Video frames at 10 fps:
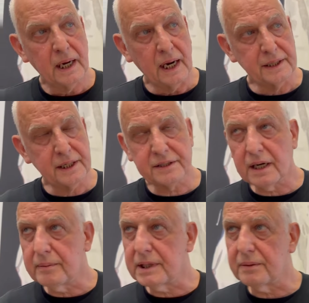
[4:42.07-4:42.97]
And this
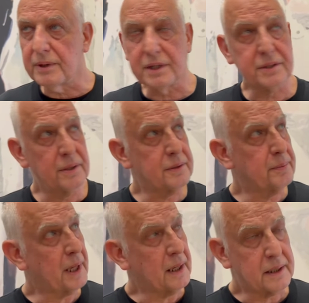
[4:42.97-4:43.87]
time I didn't want to show the
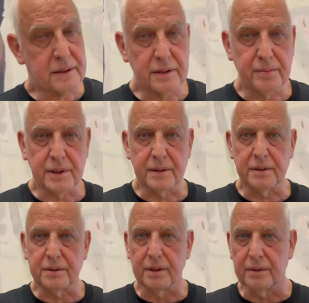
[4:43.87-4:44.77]
palette, I just wanted to
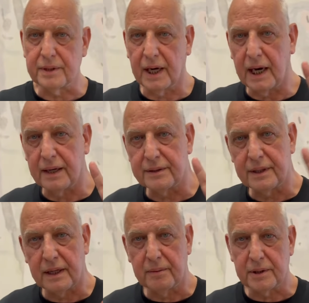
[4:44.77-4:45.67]
show the hand,
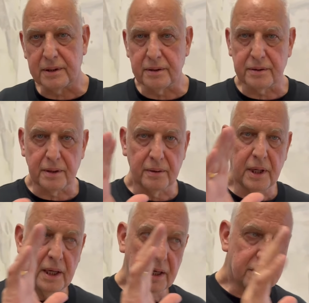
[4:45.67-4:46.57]
and I wanted to show
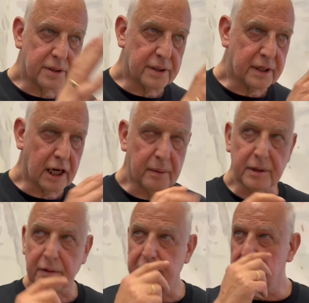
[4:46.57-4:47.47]
a certain
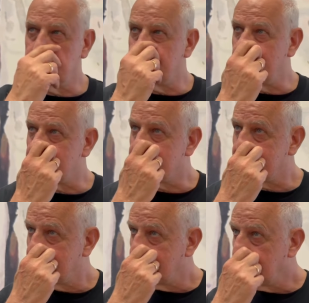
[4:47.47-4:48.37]
element of movement
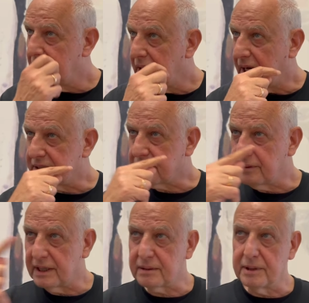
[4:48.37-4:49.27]
and
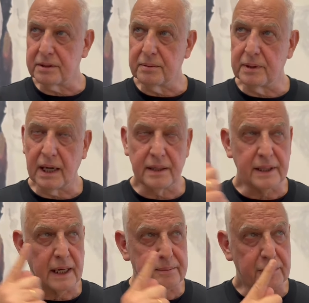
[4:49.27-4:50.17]
create them into an
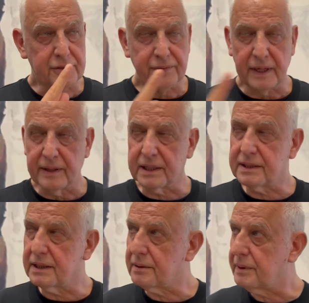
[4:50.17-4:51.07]
atmospheric
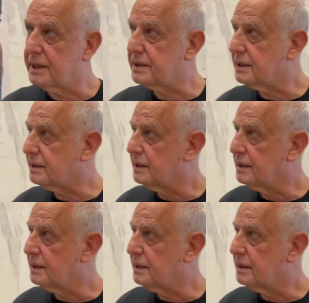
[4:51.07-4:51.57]
situation.